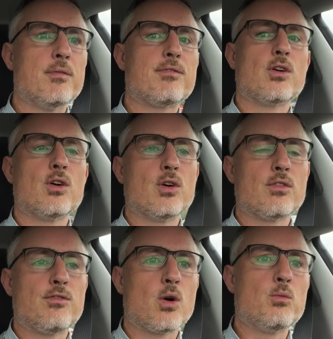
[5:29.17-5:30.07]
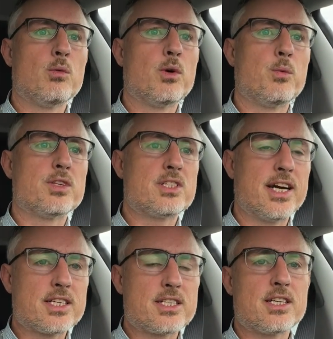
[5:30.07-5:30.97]
For Form
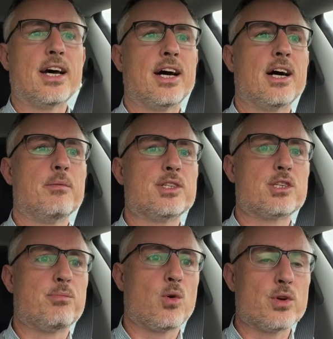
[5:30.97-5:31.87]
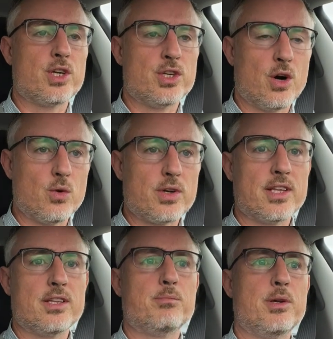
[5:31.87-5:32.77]
1116, it's important to note,
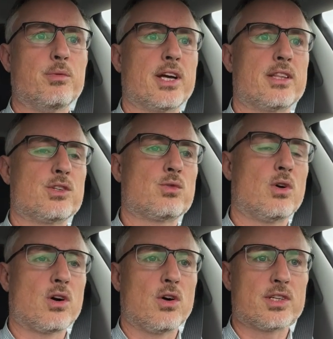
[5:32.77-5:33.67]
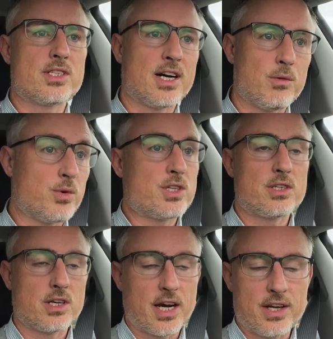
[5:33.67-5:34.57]
and people get this wrong all the time, which
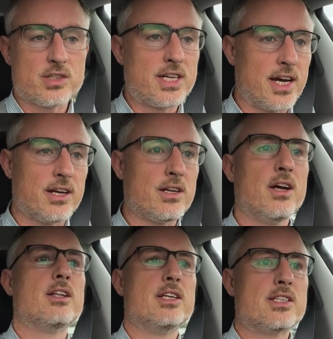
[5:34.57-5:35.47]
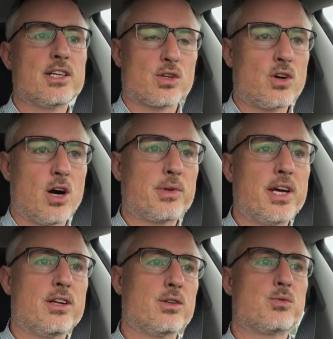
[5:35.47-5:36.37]
I understand. These things are
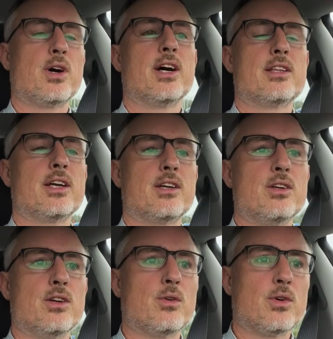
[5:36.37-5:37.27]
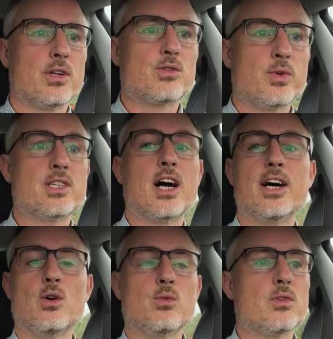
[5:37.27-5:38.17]
complicated. It's why I think, it's the reason I
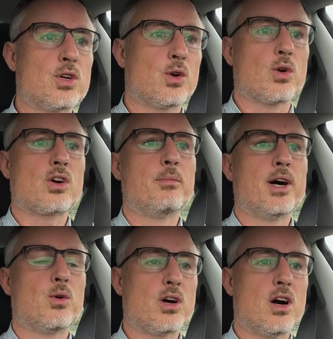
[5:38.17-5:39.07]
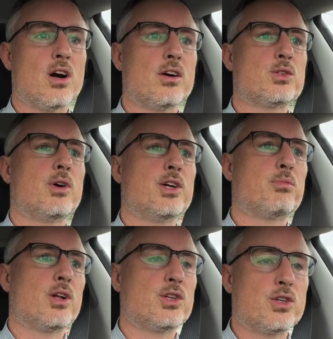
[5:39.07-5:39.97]
don't try to work on my own car. It's why you
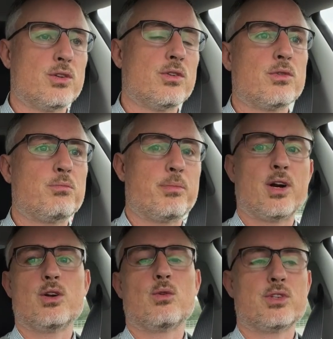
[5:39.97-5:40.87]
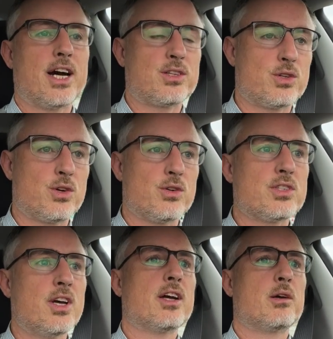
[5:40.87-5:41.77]
probably shouldn't prepare your own tax returns.
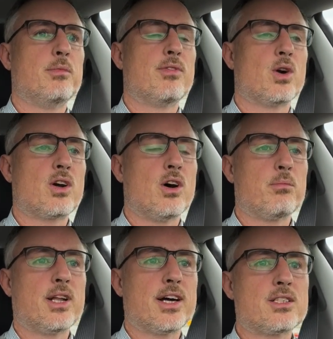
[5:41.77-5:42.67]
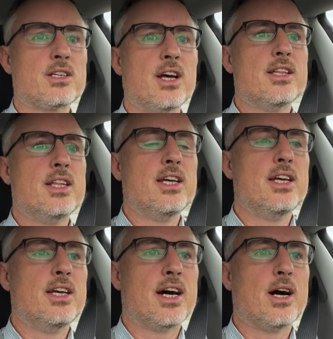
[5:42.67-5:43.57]
It can be very complex.
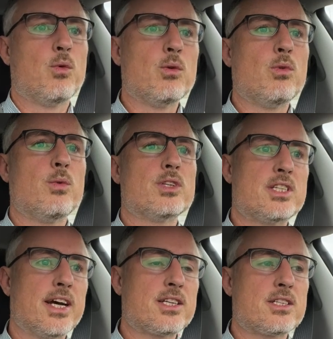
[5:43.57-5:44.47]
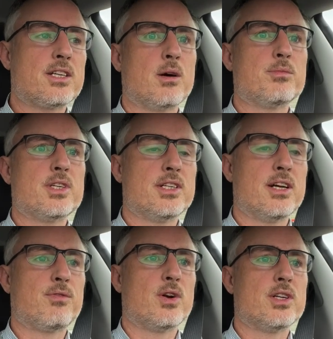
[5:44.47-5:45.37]
The 1116 comes in
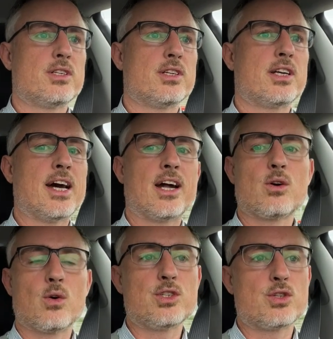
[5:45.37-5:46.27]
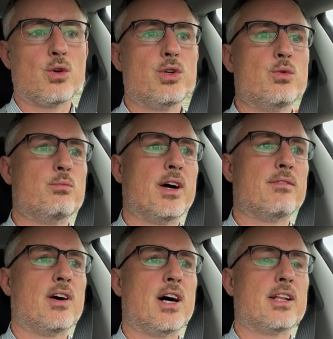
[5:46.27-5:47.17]
different categories. So you might
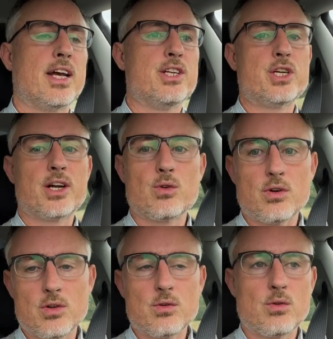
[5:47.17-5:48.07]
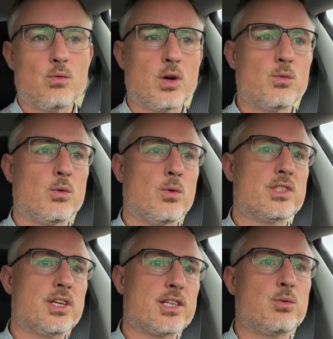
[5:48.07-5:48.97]
file a general
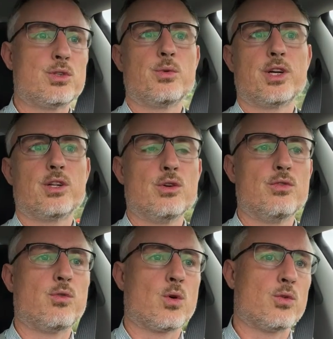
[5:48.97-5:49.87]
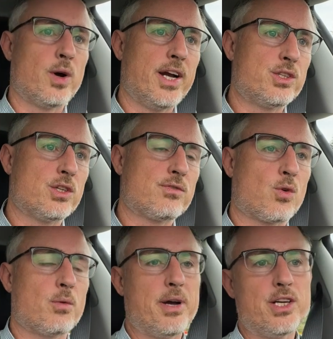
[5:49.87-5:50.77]
1116, which would include foreign wages,
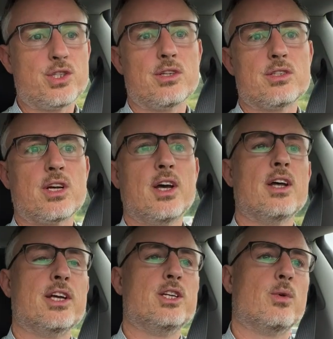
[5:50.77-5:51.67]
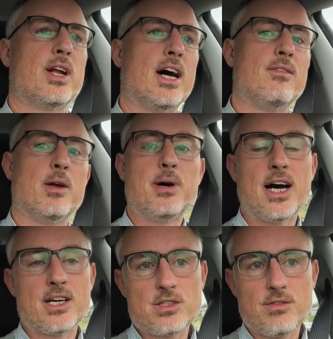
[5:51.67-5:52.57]
foreign pensions. Then you would have a
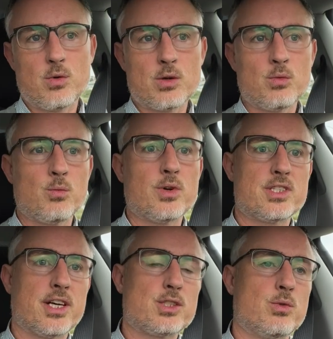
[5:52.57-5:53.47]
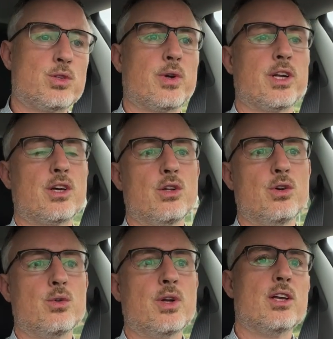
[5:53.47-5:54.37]
passive 1116, which would
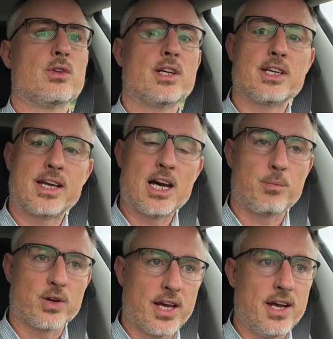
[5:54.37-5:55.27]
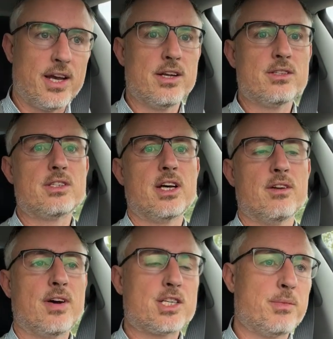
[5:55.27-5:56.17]
include, things like capital gains and
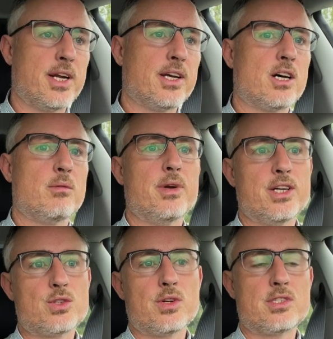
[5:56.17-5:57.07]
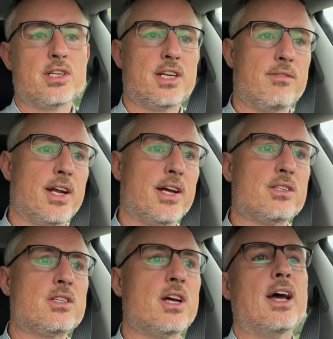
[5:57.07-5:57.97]
investment income, interest and
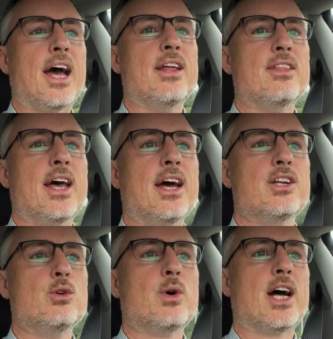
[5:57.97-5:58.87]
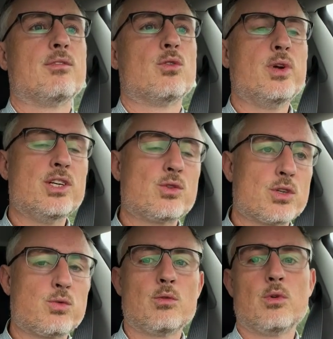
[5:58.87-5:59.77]
dividends. And then you would have a
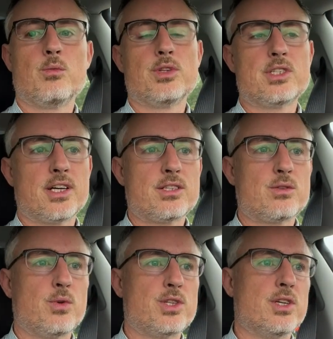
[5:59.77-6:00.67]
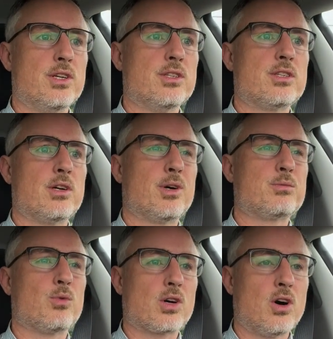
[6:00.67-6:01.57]
resource 1116, which is a much
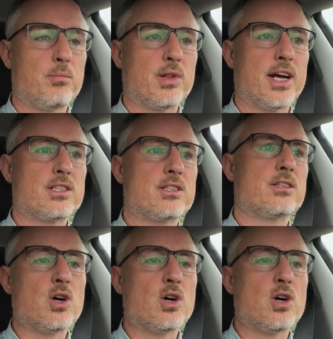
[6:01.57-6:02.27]
more complex